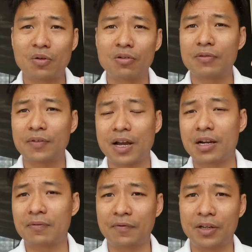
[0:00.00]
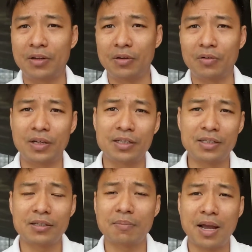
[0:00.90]
all the kind of video in
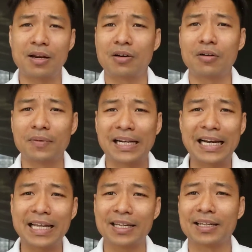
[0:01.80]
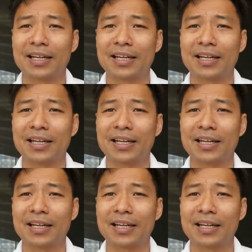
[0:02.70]
just a matter of click.